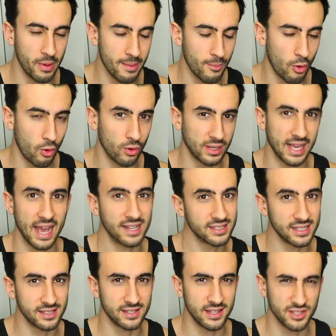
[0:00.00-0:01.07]
bit more
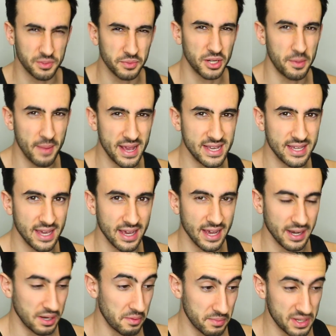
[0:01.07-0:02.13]
gas into this, I'm gonna make it,
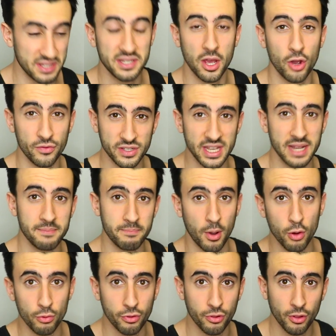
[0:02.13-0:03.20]
and I'm gonna overtake
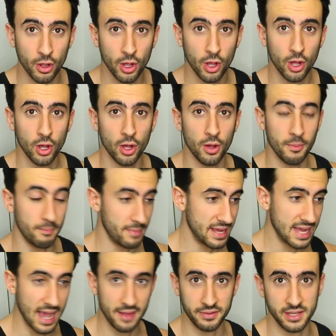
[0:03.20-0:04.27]
both
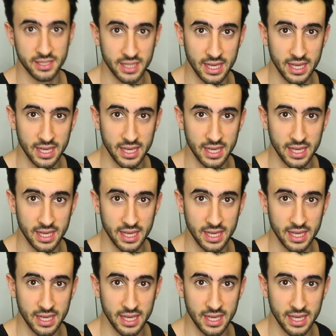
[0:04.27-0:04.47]
me and this